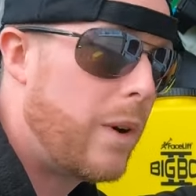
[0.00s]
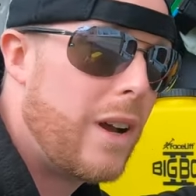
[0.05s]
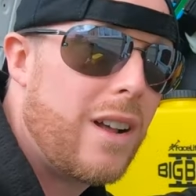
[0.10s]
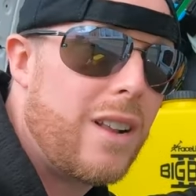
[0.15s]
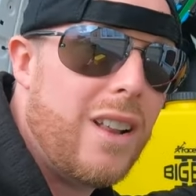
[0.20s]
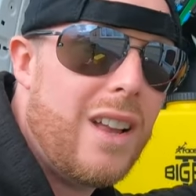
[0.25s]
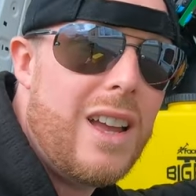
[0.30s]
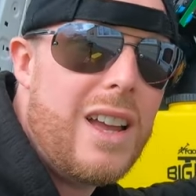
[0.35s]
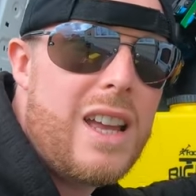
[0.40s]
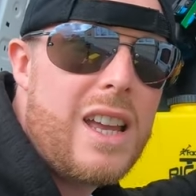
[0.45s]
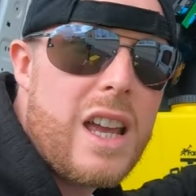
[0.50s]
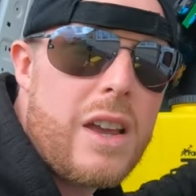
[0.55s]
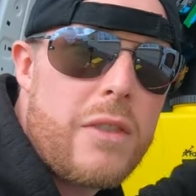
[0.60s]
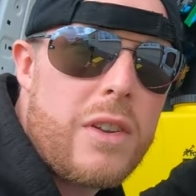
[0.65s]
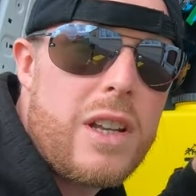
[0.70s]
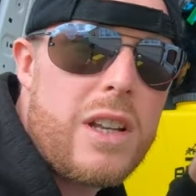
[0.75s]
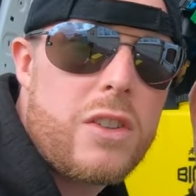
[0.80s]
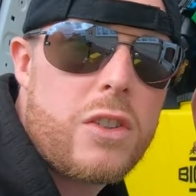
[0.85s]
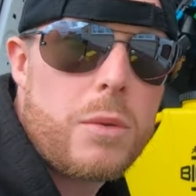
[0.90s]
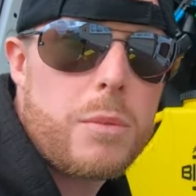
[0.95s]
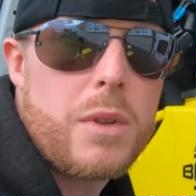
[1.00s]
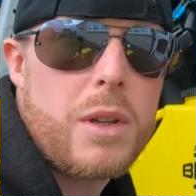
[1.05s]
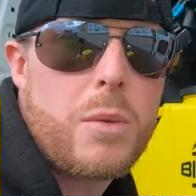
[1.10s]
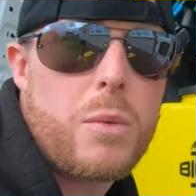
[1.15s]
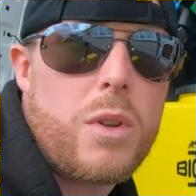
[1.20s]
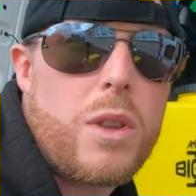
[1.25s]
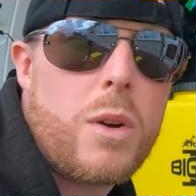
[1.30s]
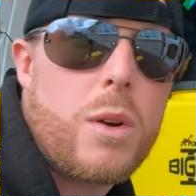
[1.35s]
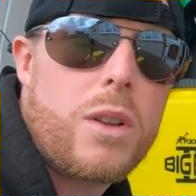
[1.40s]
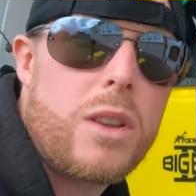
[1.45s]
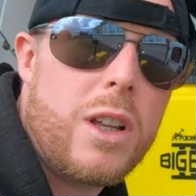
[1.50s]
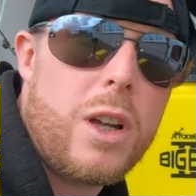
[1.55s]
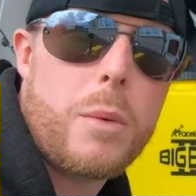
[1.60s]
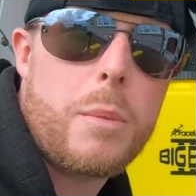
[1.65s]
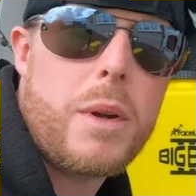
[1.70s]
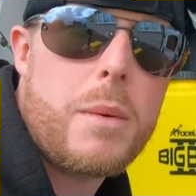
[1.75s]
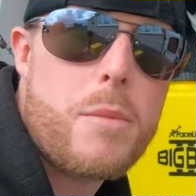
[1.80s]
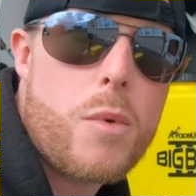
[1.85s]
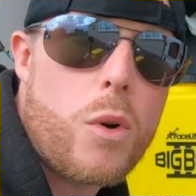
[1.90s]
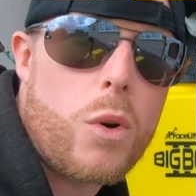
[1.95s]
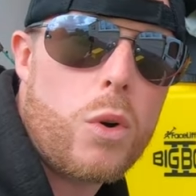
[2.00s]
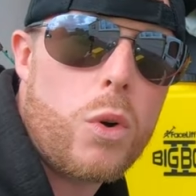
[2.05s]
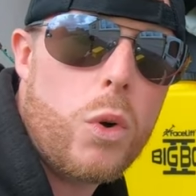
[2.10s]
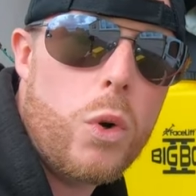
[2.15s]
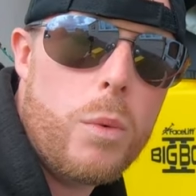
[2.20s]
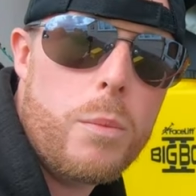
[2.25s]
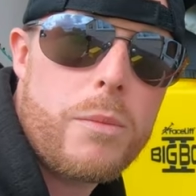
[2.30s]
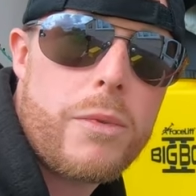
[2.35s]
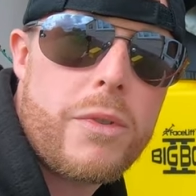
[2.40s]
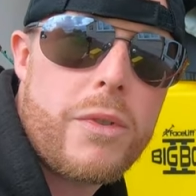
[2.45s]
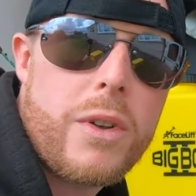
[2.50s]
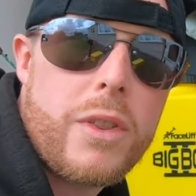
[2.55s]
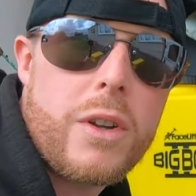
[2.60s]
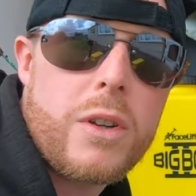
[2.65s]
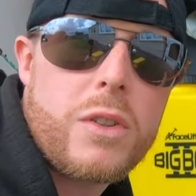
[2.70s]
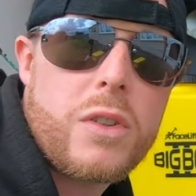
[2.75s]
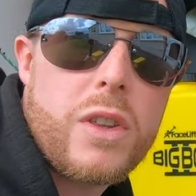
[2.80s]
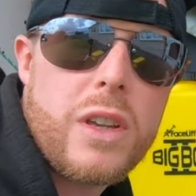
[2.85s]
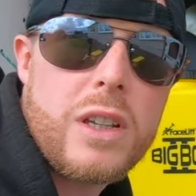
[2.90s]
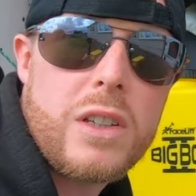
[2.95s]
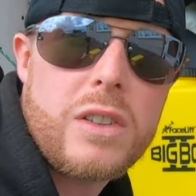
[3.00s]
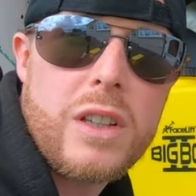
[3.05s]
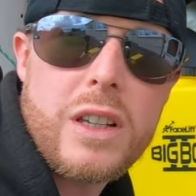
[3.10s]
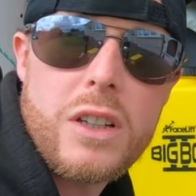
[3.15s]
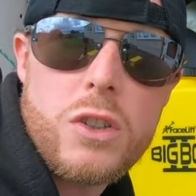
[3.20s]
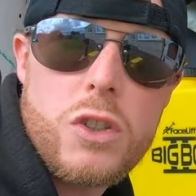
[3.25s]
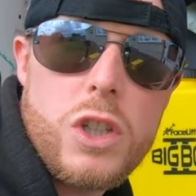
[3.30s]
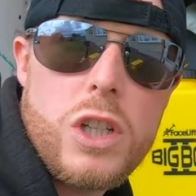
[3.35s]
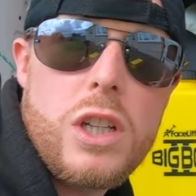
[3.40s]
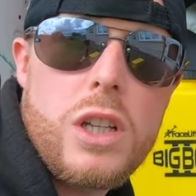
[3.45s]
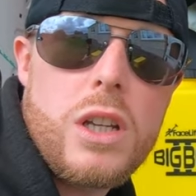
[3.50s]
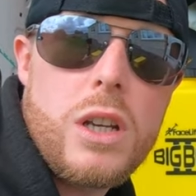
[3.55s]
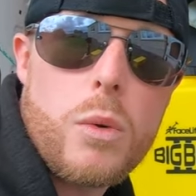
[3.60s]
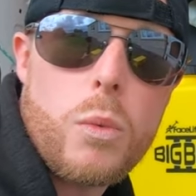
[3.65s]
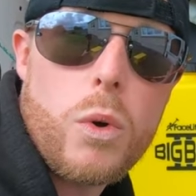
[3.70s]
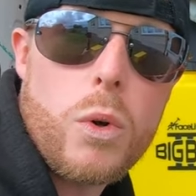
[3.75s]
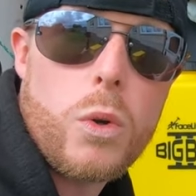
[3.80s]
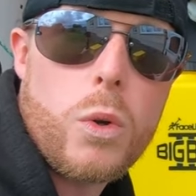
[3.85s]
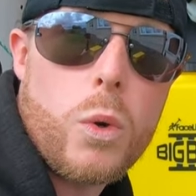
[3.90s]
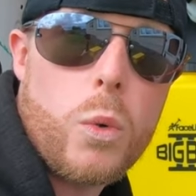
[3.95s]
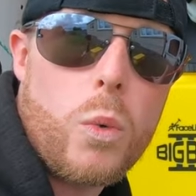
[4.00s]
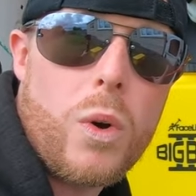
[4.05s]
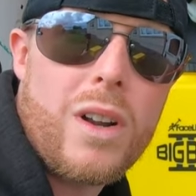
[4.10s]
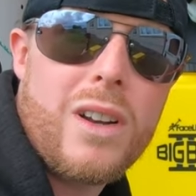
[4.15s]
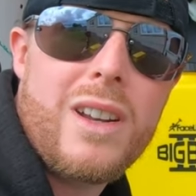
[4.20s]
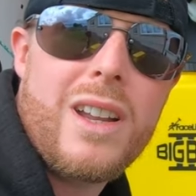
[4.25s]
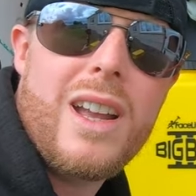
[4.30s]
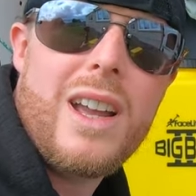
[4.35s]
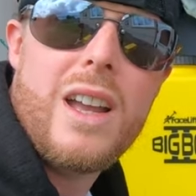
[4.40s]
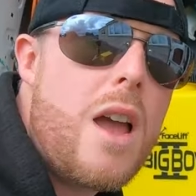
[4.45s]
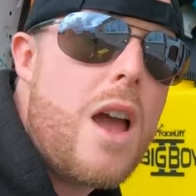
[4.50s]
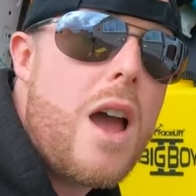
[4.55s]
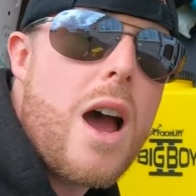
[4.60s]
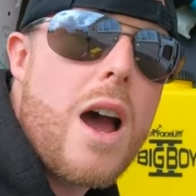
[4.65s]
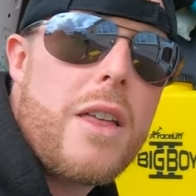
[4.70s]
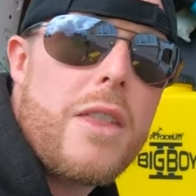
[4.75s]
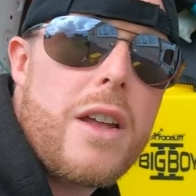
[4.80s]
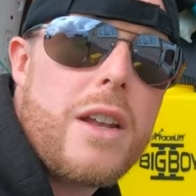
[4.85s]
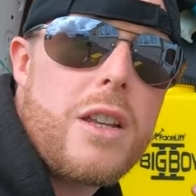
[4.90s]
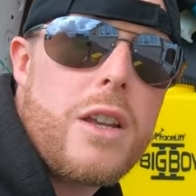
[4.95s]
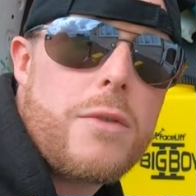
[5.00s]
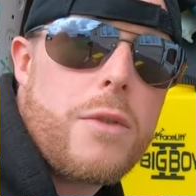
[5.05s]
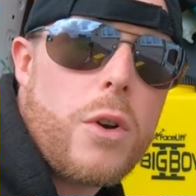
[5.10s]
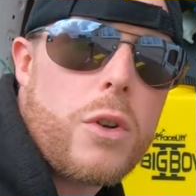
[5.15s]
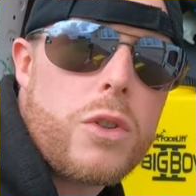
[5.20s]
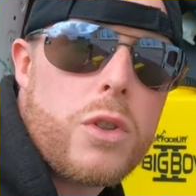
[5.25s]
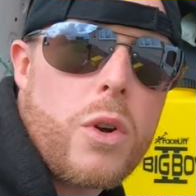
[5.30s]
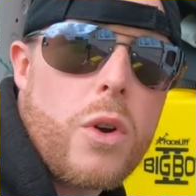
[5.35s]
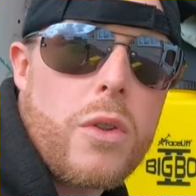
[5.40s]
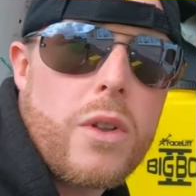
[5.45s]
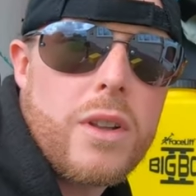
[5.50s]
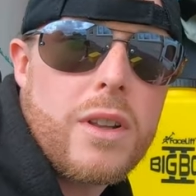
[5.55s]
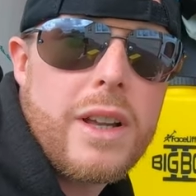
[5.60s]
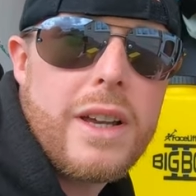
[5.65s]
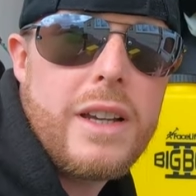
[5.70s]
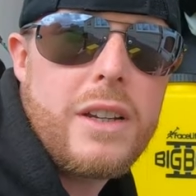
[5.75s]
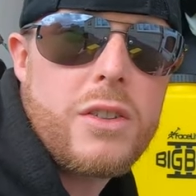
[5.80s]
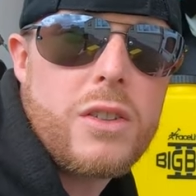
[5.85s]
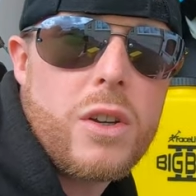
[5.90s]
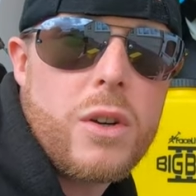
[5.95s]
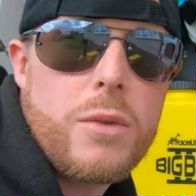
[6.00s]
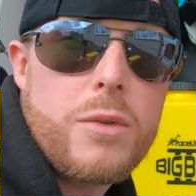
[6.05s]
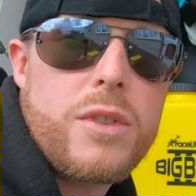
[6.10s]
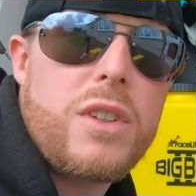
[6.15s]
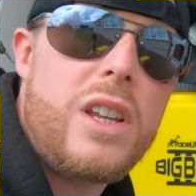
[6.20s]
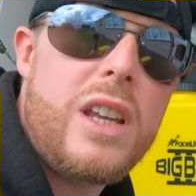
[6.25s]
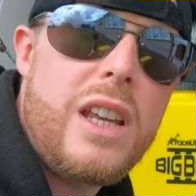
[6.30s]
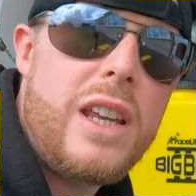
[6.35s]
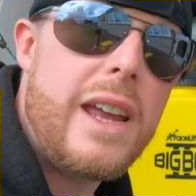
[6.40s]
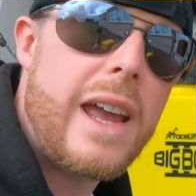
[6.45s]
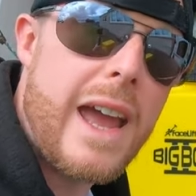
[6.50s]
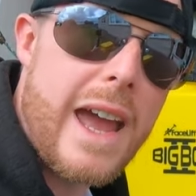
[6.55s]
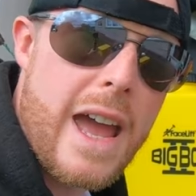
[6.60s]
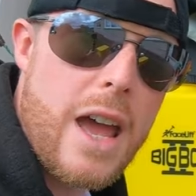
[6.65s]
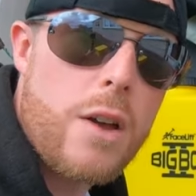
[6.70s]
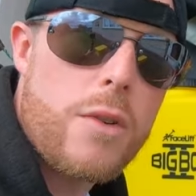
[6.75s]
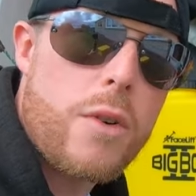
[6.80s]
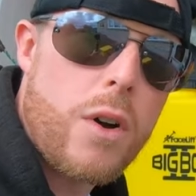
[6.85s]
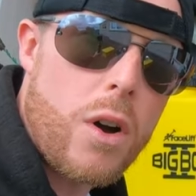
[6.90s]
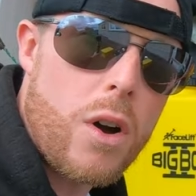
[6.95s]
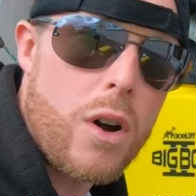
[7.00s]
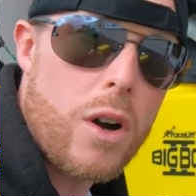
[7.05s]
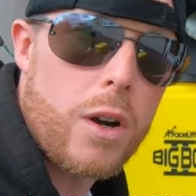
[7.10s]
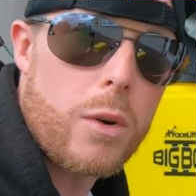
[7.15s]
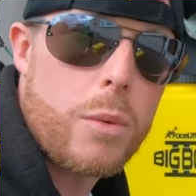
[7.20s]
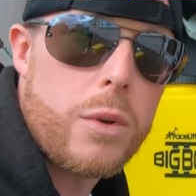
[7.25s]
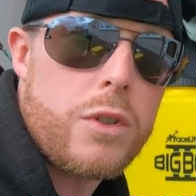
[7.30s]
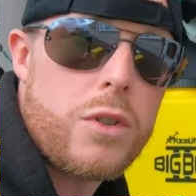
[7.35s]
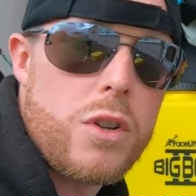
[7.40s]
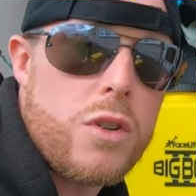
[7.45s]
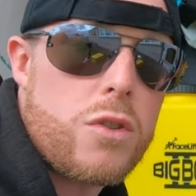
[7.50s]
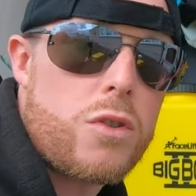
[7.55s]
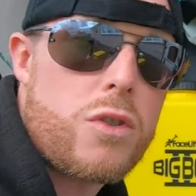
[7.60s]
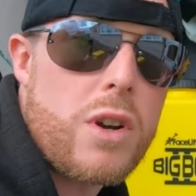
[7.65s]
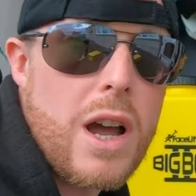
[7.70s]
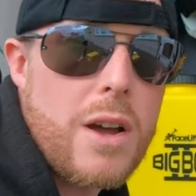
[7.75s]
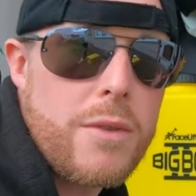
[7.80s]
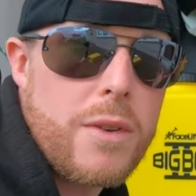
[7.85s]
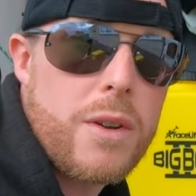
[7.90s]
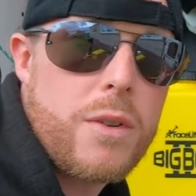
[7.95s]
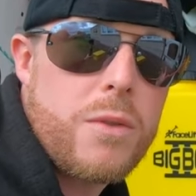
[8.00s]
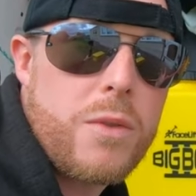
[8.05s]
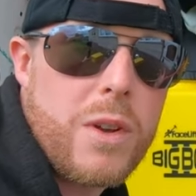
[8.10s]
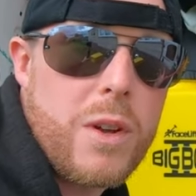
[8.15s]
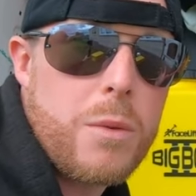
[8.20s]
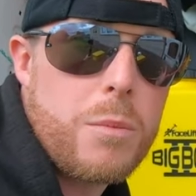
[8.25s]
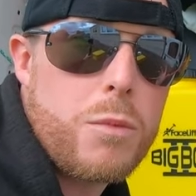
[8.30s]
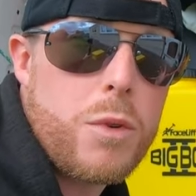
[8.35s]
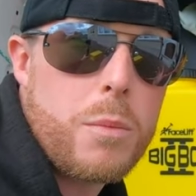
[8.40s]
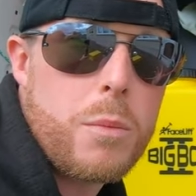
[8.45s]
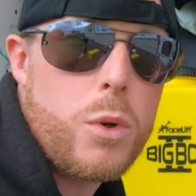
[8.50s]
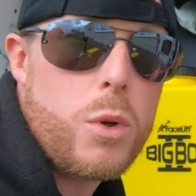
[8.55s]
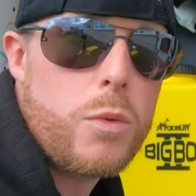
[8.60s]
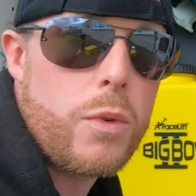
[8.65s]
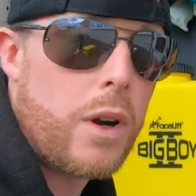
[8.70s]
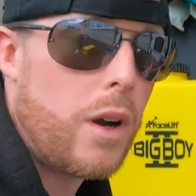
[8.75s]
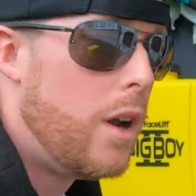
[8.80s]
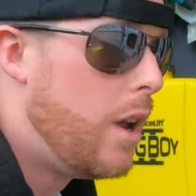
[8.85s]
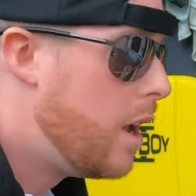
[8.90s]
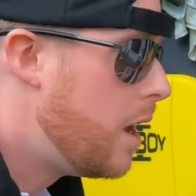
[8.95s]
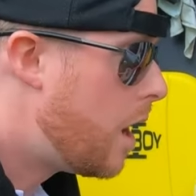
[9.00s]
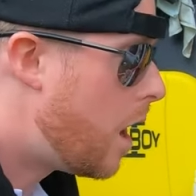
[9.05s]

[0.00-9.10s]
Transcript: well. If you need something with a little bit more oomph, there's things like G101, and then you've also got the likes of TFR, which is traffic film remover.